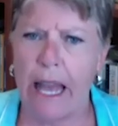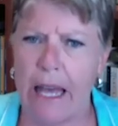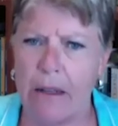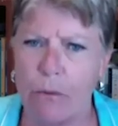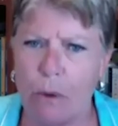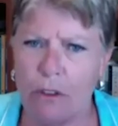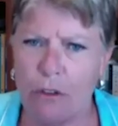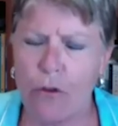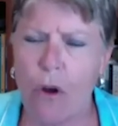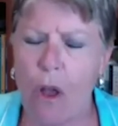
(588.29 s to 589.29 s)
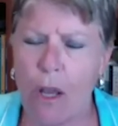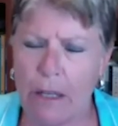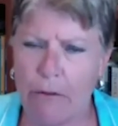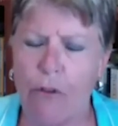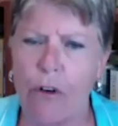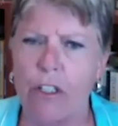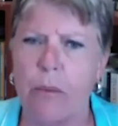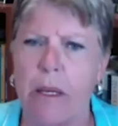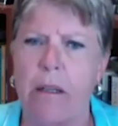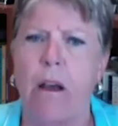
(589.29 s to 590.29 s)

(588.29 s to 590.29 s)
and with strong enforcement